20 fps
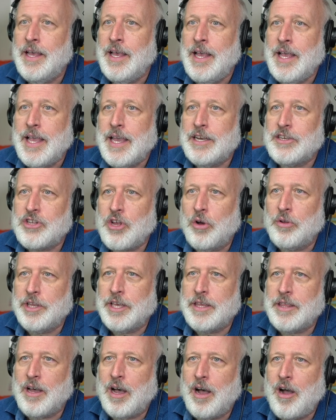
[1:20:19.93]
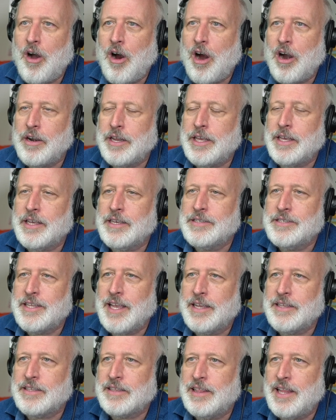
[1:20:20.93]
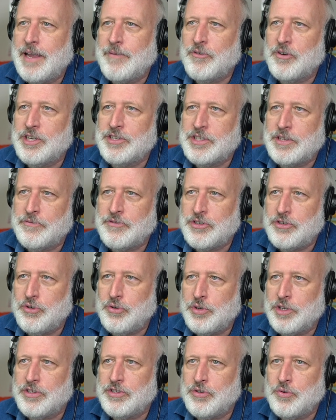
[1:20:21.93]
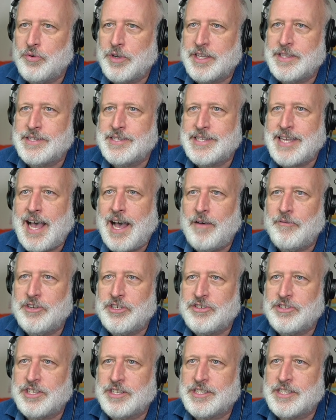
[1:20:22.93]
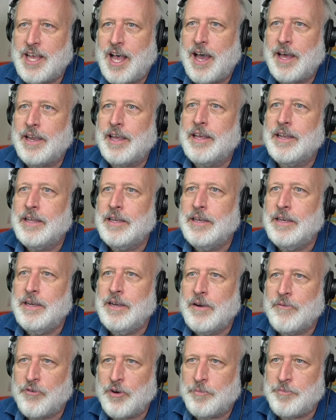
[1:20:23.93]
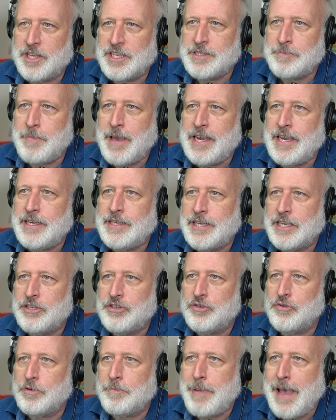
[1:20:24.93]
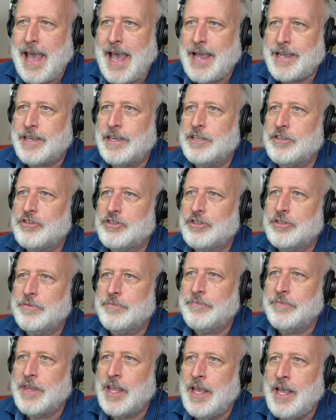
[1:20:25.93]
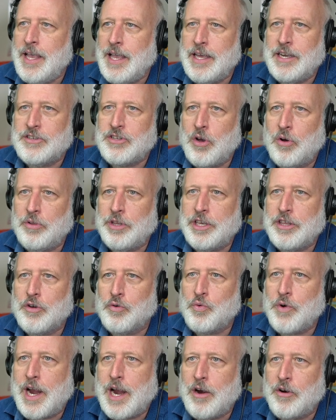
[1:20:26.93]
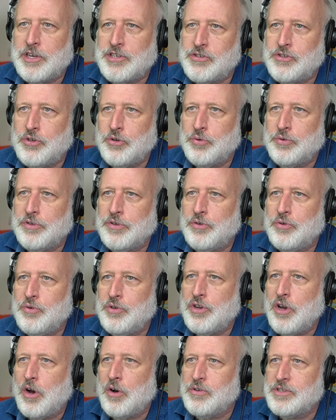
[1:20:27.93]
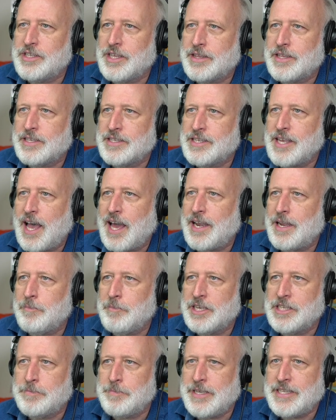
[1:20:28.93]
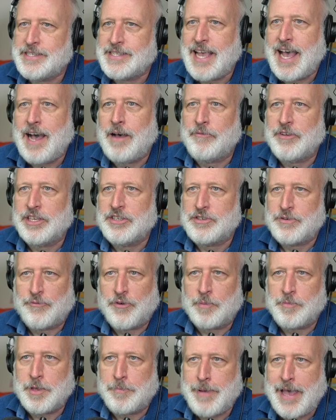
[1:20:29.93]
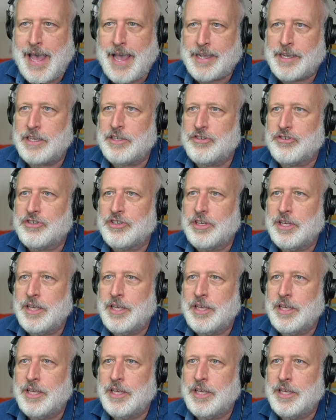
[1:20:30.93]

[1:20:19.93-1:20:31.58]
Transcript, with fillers: It is only the hardiest and cleverest of students who can salvage the sonnet from this many-tissued package. It is only the rarest student who knows that the sonnet must be salvaged from the package.